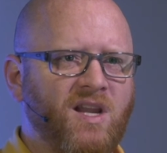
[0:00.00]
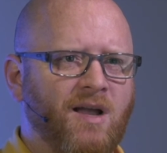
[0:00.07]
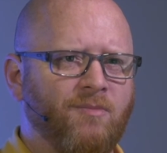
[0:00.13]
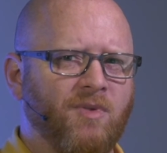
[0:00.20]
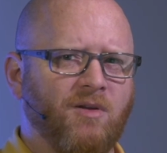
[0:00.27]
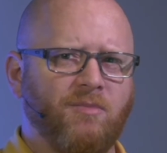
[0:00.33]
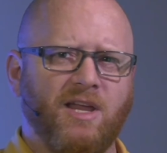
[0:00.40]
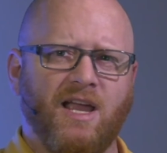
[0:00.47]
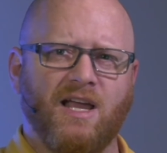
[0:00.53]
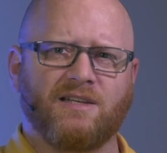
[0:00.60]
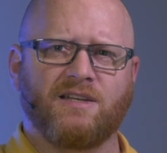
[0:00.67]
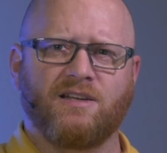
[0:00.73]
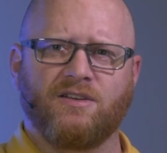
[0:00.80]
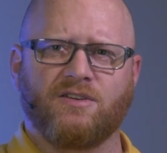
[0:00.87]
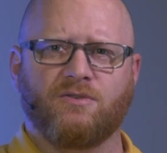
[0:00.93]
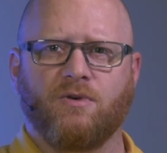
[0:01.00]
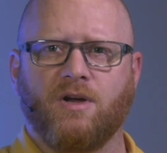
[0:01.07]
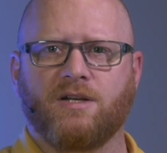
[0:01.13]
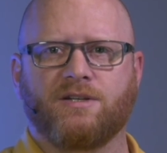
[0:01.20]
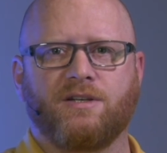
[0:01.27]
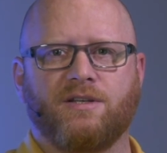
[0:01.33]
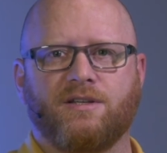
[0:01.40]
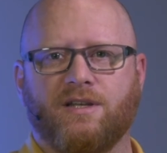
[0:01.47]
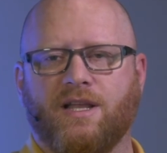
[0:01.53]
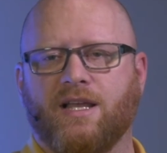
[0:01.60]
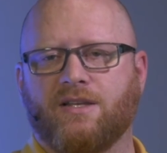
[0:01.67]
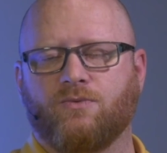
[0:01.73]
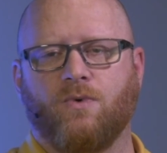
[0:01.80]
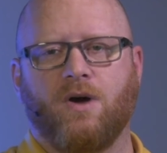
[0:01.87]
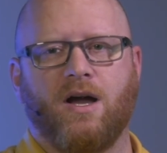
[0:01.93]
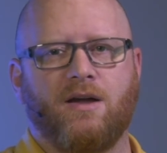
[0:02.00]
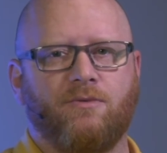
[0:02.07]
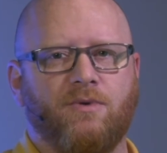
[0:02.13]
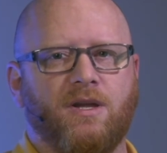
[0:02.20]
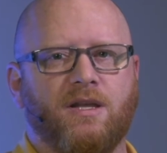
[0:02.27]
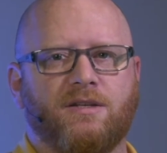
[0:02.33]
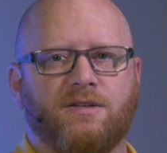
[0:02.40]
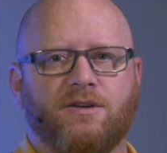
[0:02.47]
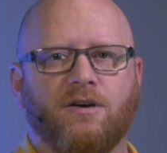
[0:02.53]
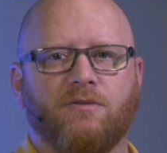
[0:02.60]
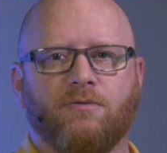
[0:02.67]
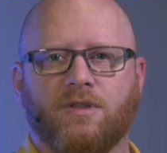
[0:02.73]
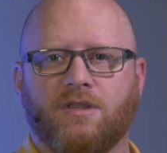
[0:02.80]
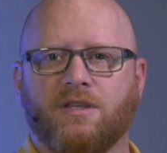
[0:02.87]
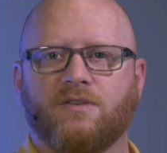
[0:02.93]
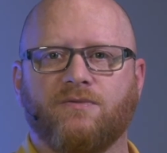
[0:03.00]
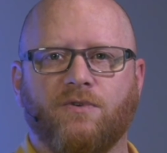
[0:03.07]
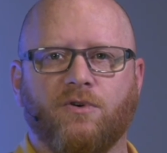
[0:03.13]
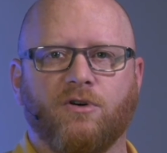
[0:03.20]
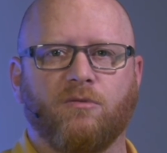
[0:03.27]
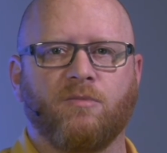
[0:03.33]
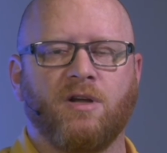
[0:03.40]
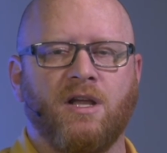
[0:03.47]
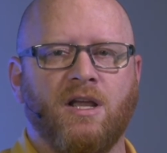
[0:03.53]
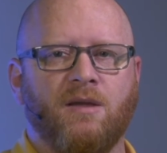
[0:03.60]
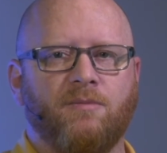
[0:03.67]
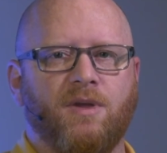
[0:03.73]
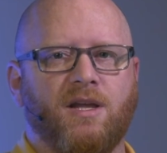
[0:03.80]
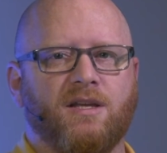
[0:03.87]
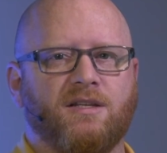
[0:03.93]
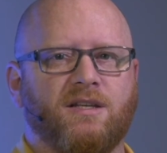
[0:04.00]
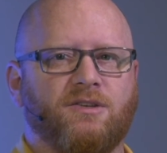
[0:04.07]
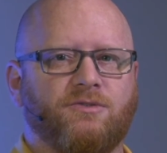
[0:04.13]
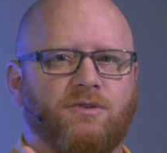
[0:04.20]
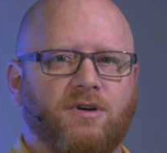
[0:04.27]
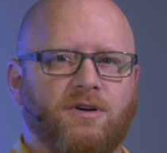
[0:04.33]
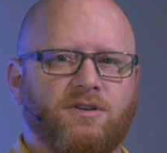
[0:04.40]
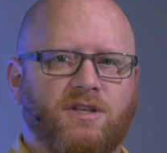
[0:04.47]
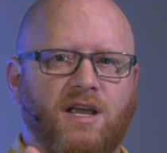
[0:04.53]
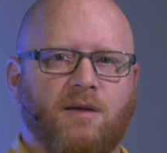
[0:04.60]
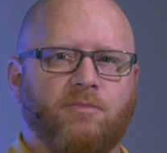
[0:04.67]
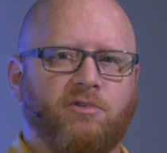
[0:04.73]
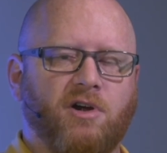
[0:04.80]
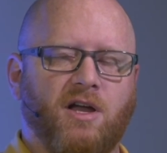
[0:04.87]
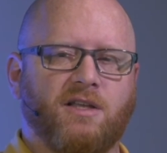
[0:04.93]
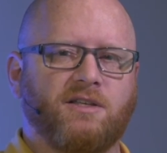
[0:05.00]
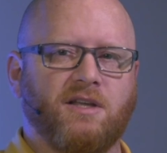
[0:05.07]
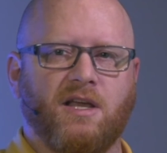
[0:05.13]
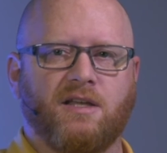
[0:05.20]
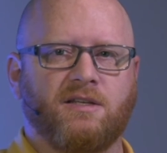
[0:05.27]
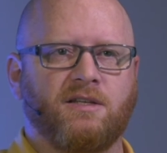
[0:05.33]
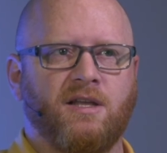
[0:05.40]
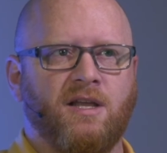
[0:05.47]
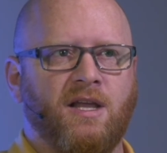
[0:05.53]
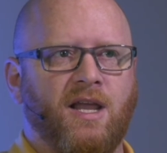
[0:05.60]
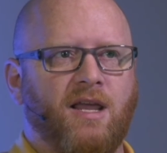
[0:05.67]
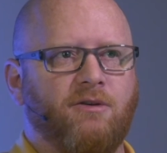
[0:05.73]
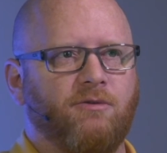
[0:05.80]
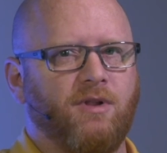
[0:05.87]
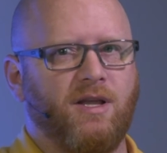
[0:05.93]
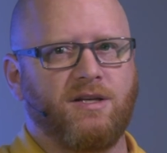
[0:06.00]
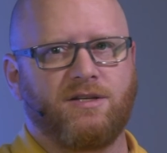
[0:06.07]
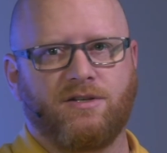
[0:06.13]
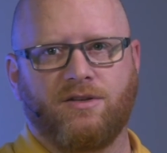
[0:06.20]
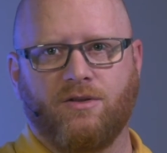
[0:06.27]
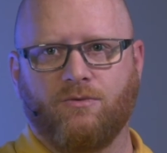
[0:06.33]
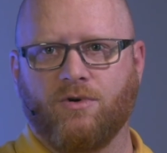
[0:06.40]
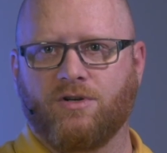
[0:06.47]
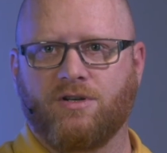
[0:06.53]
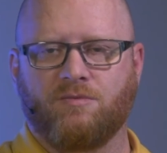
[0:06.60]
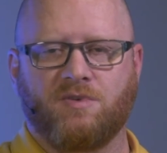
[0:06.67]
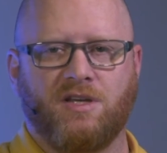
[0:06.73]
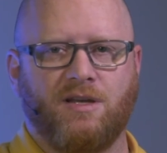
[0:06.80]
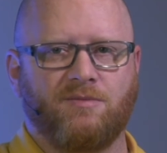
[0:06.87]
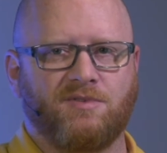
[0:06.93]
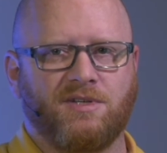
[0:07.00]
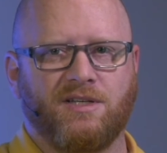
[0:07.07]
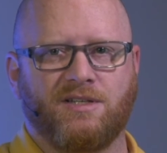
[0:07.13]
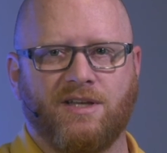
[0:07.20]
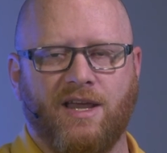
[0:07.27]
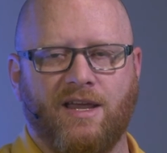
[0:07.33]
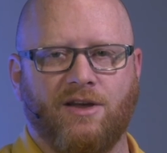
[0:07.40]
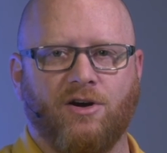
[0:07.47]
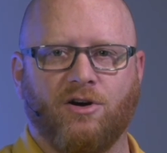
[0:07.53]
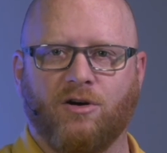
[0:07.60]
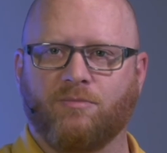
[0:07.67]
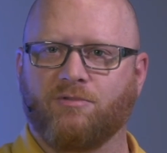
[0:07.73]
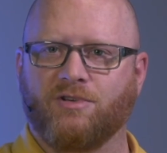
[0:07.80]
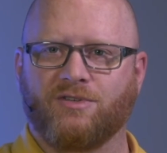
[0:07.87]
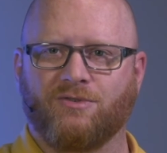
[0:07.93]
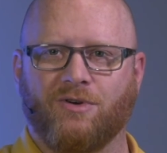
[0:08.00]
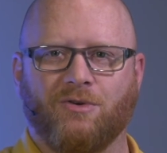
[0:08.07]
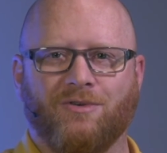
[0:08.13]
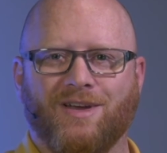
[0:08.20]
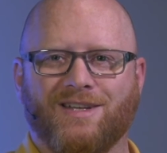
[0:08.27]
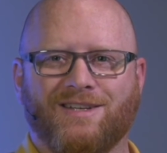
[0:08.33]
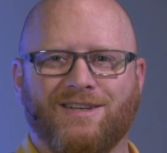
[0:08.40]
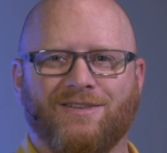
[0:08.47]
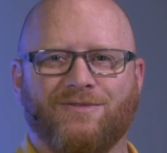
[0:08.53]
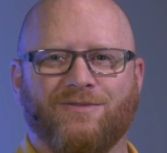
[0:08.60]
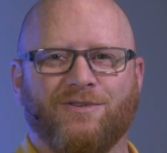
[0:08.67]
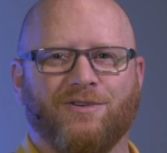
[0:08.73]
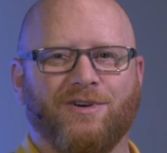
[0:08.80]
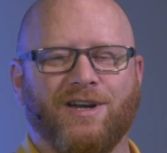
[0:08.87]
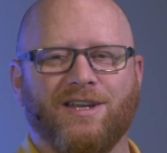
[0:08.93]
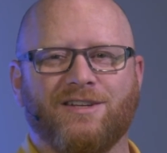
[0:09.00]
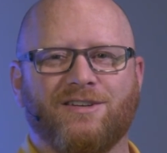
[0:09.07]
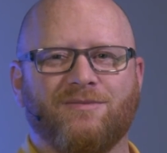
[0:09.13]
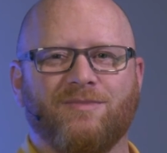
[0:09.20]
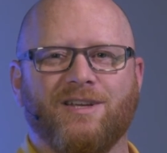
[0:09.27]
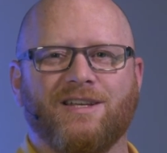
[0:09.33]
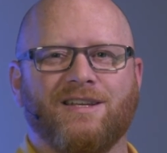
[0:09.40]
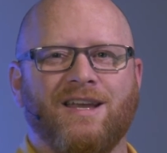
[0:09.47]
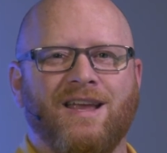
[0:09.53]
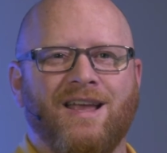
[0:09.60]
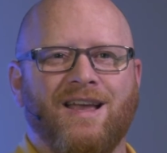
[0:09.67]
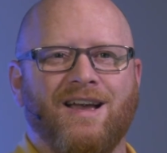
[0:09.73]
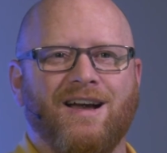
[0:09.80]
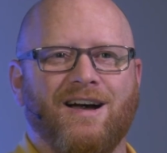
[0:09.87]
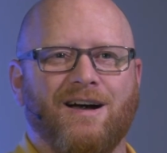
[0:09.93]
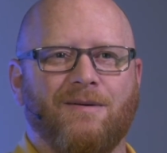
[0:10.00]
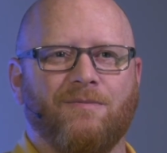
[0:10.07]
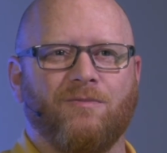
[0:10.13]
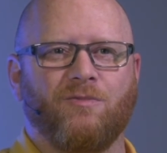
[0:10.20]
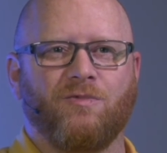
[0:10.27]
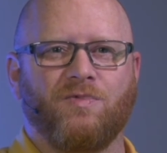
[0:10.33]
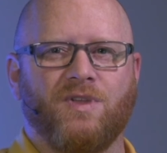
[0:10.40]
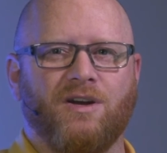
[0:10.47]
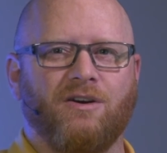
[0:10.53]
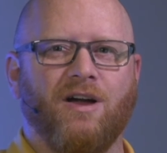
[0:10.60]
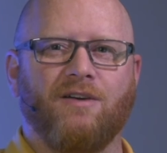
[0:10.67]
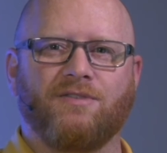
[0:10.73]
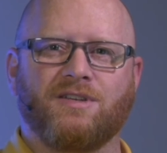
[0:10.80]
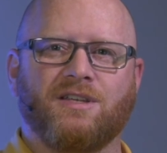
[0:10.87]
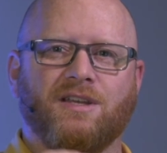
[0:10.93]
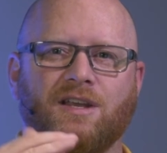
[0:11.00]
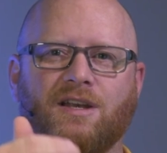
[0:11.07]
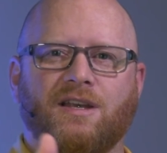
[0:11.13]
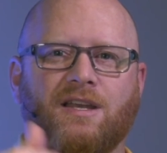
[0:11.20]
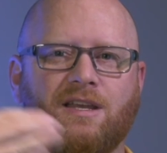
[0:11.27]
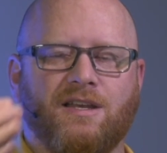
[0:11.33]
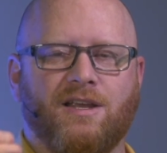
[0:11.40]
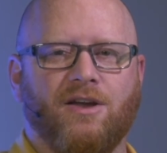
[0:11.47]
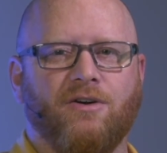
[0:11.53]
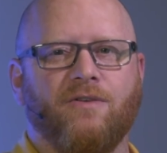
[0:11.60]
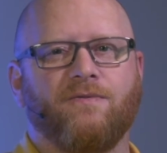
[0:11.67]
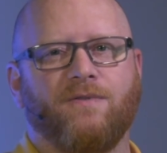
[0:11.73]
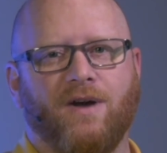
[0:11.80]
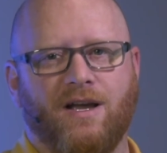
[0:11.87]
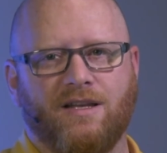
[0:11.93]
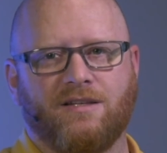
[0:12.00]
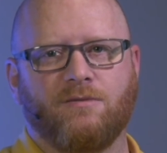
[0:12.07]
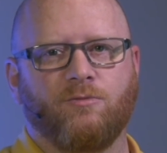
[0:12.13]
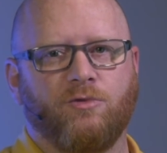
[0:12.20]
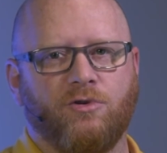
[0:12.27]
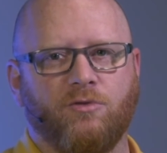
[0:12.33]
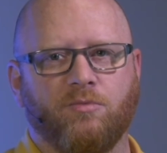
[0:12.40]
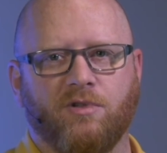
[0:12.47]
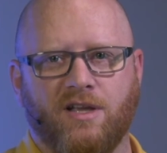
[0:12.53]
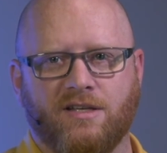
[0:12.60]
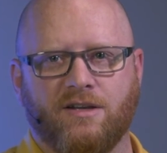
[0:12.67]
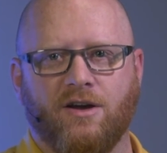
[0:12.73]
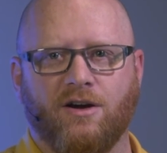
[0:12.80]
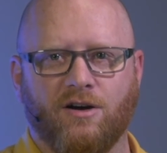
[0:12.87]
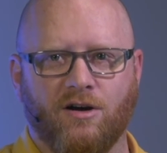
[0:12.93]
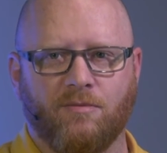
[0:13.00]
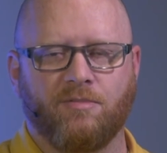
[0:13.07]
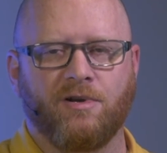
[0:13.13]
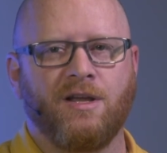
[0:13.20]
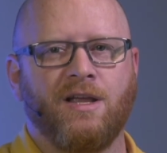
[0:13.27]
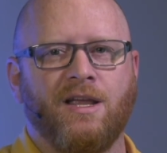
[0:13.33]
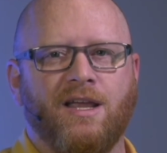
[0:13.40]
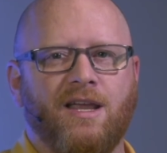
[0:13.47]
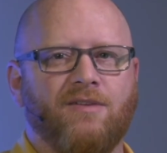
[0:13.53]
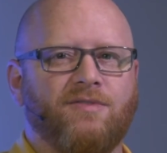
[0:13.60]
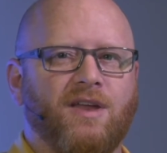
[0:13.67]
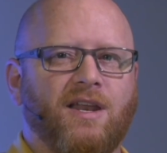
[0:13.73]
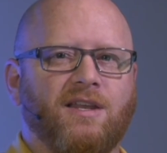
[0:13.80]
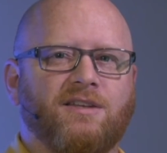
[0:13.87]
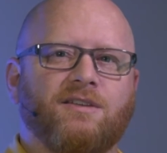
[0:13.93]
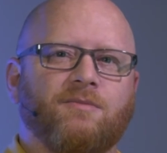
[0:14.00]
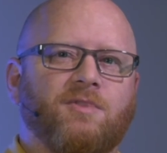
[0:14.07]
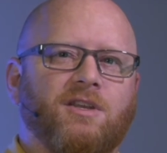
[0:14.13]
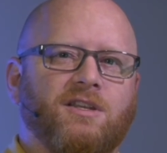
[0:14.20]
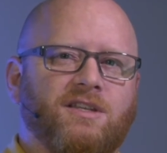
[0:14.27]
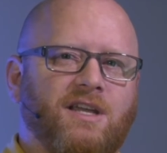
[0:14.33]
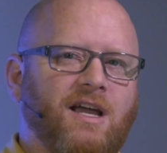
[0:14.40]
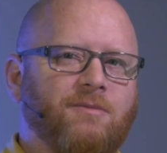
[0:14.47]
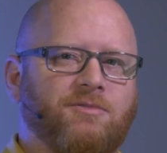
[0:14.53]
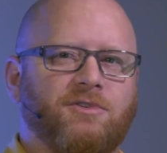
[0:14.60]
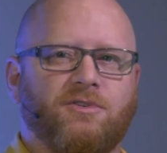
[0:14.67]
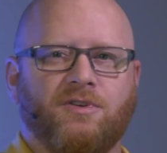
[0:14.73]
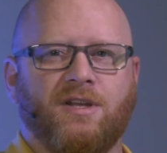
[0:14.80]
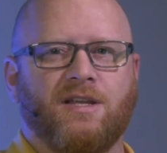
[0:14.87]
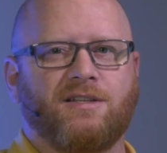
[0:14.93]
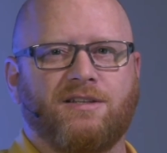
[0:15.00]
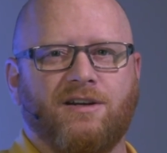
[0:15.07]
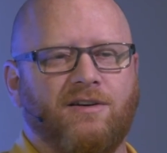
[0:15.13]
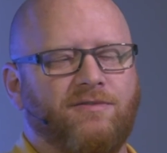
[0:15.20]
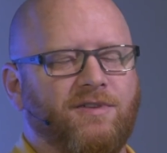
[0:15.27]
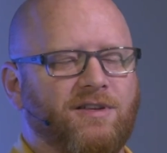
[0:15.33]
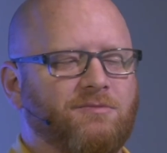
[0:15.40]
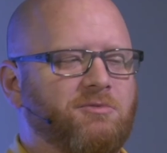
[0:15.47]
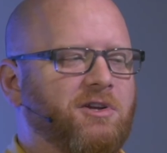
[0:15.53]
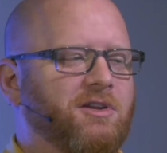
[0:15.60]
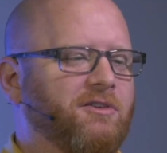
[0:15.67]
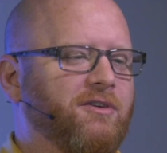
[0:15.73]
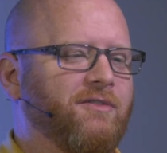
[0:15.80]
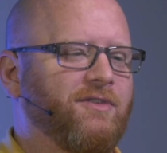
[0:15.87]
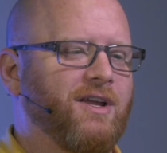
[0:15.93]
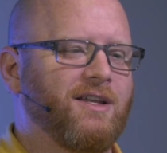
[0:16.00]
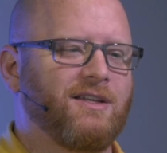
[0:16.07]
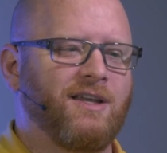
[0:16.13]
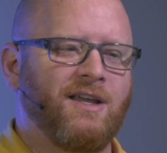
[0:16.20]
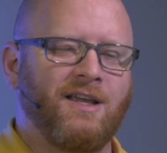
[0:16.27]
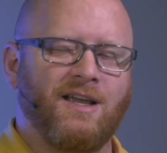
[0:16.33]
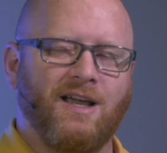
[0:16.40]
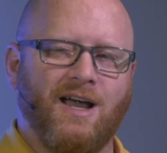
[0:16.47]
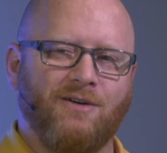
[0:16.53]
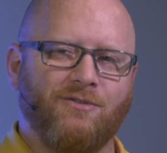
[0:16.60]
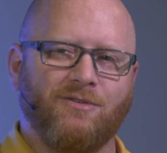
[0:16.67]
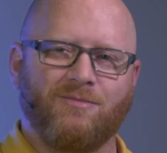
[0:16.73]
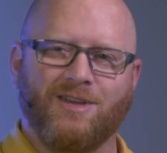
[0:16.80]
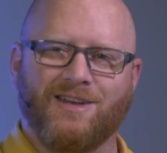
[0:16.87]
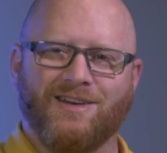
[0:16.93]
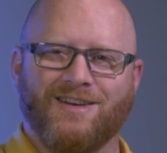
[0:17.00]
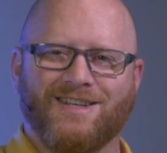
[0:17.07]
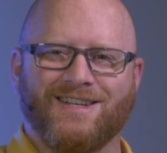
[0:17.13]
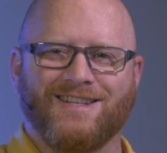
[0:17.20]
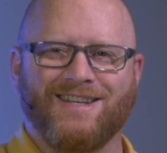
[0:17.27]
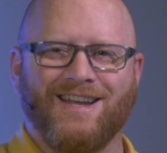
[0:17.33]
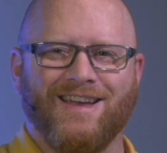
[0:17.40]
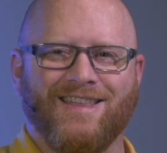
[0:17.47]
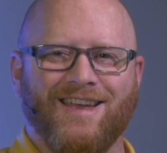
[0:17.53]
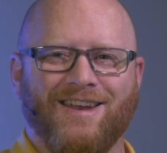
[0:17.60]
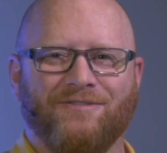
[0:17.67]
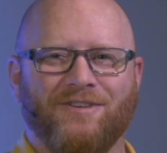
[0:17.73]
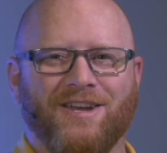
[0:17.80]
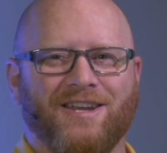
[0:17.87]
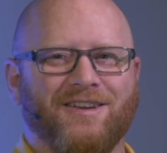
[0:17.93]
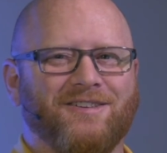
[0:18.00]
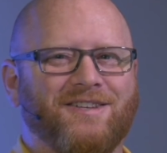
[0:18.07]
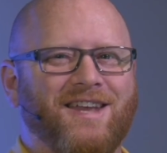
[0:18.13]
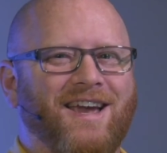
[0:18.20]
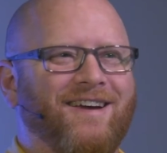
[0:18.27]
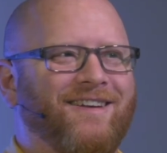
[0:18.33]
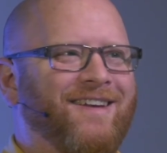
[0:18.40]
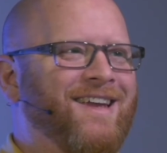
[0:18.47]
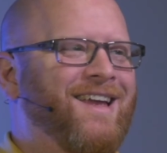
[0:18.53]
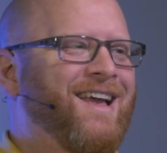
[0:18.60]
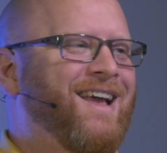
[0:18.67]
I'm going to be asking those questions, and that's why we start with this form, because it triggers that process. In relation to the worship team, since a harp was requested for an instrument, they're obviously going to need to go and find someone who plays a harp if that is something that's absolutely necessary for this particular event. I would be curious to see how that event goes down.